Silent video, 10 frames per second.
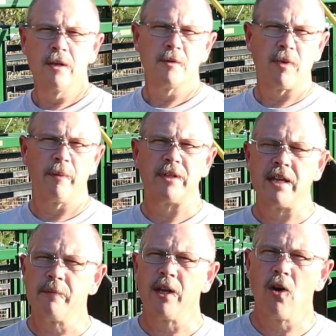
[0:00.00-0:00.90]
It'll probably
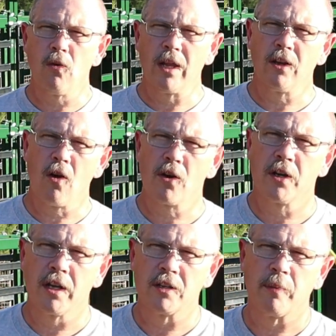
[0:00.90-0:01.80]
take me a whole lot longer
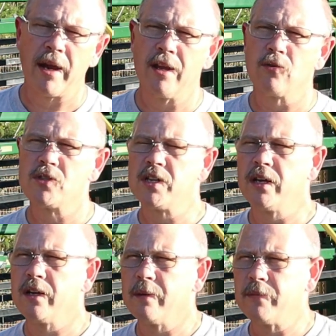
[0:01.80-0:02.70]
to get the panels
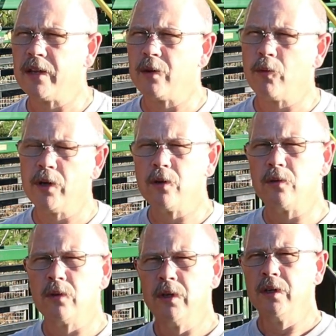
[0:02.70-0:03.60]
set up than it
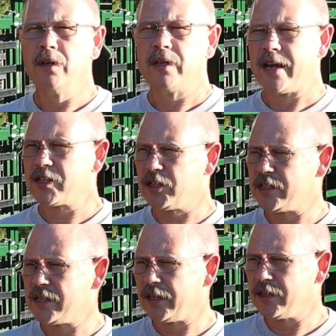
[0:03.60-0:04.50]
will to
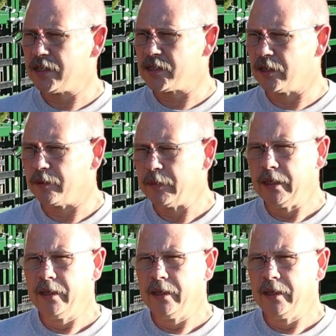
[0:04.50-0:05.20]
actually set this up.